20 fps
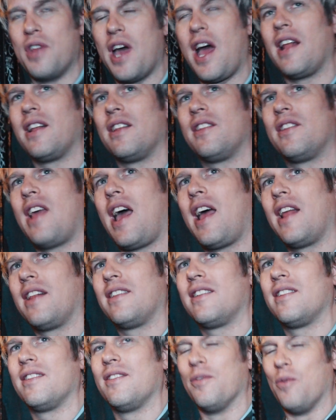So
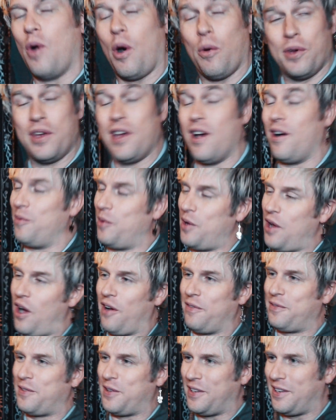well, we
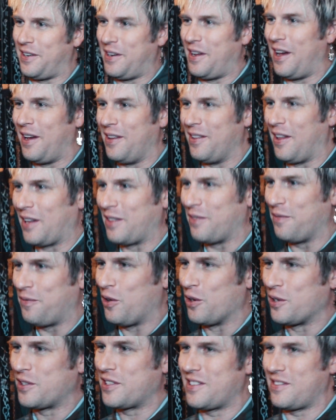often like the
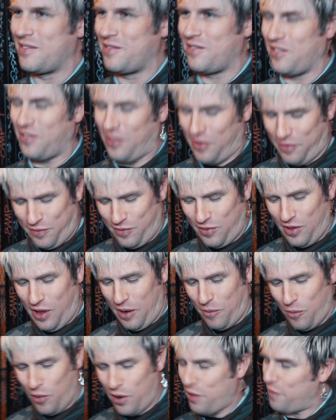first,
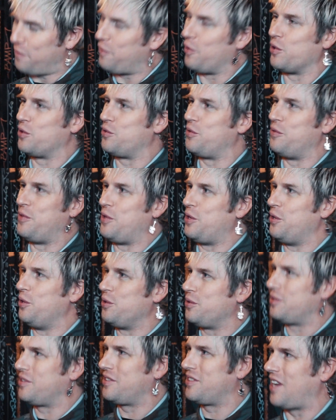like one of the first
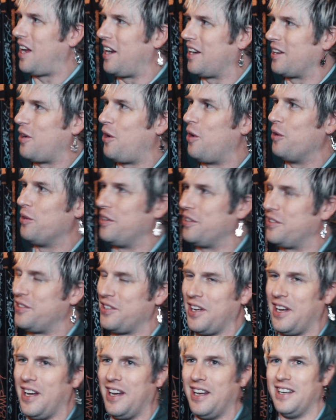reviews kind of called us
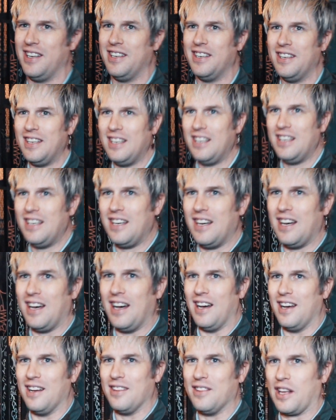
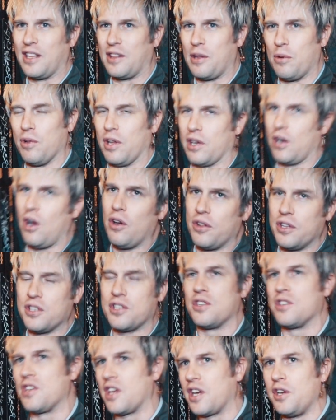like, they were like, oh,
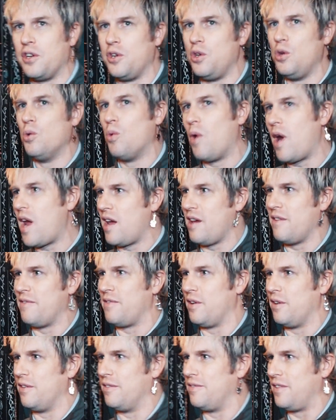this is like a new wave
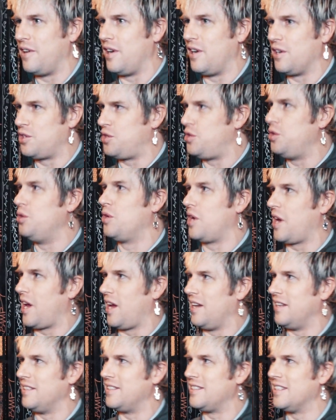of
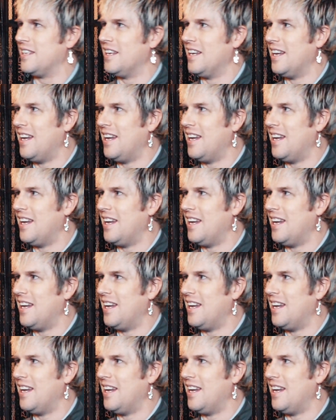shoegaze.